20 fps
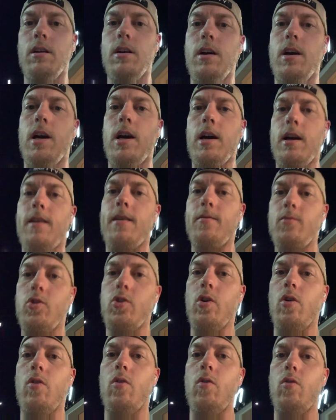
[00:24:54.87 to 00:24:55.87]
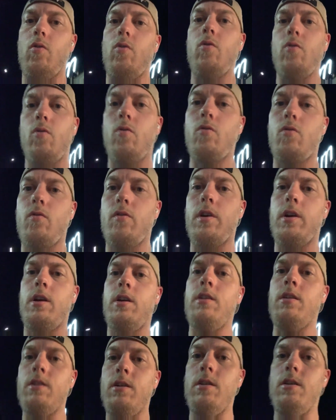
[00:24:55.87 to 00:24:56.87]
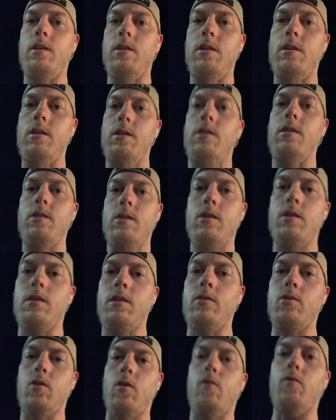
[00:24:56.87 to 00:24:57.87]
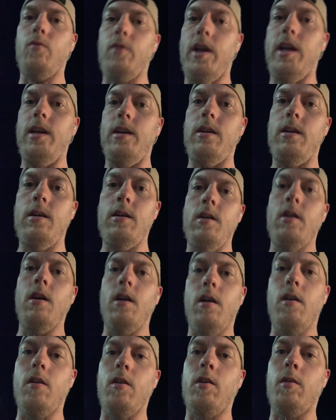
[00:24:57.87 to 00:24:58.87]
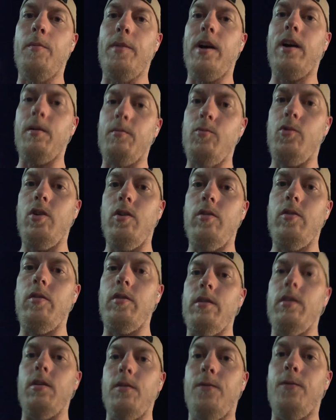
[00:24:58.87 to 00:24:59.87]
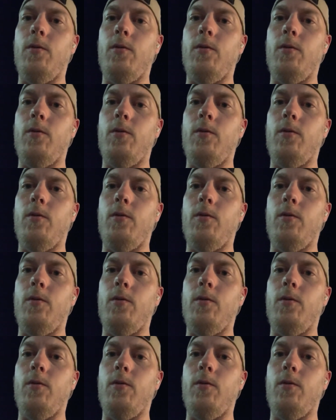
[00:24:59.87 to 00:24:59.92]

Joe Reed. Odell Beckham Jr. in the